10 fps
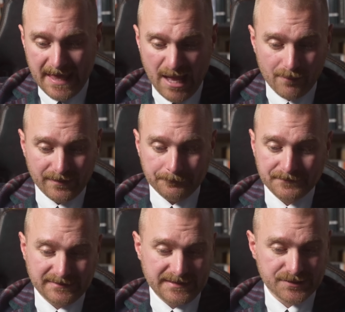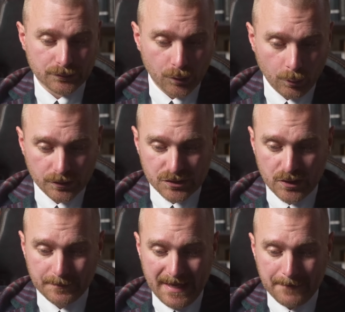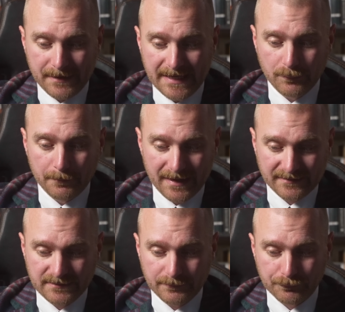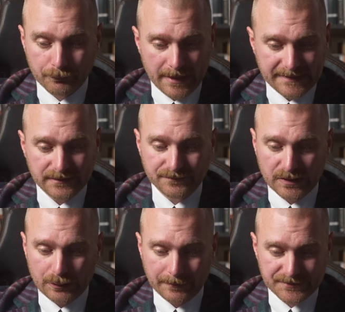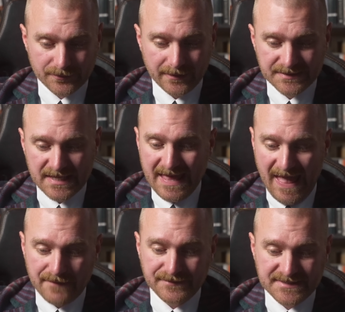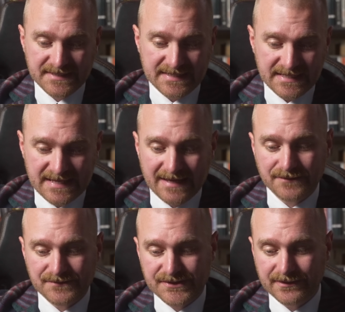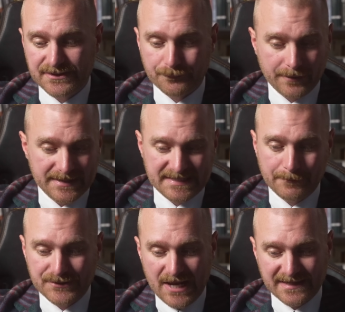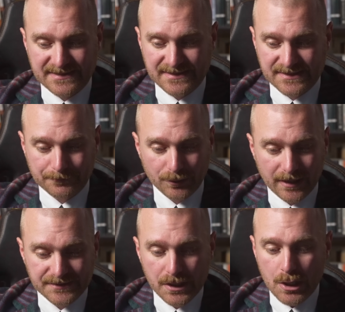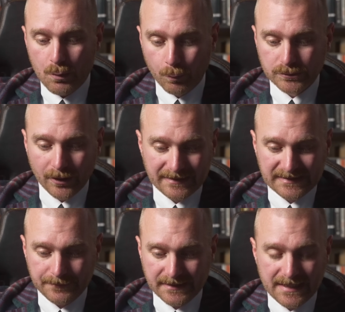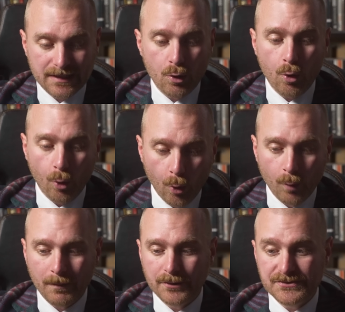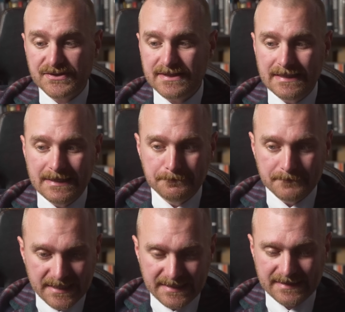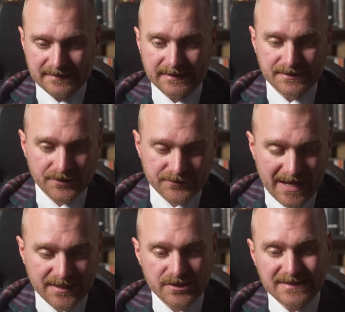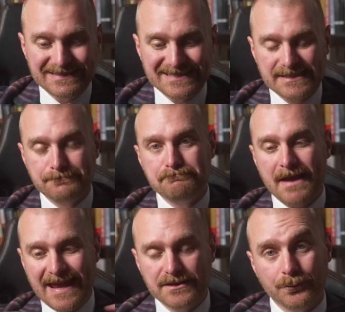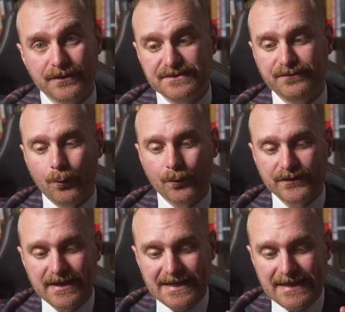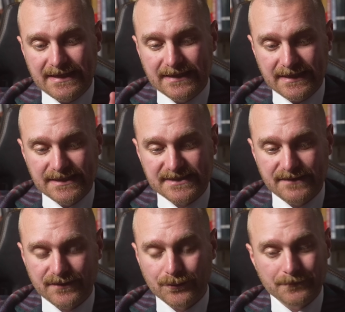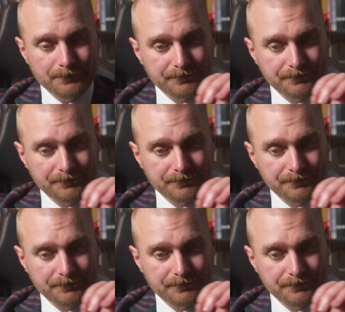However, unless a longer-term campaign were mounted with regular follow-up strikes, efforts to dig down to the facilities and re-establish access and supplies would likely begin almost immediately. So to actually dismantle this force is difficult.